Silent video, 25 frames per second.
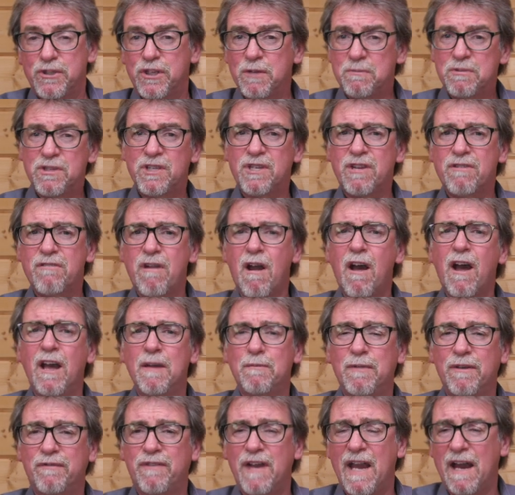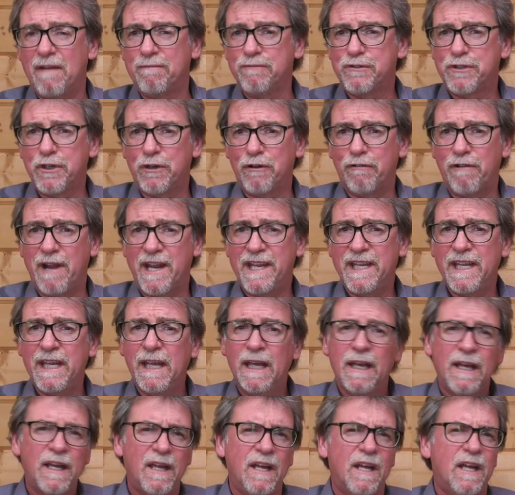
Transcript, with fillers: Subscribe if you haven't already.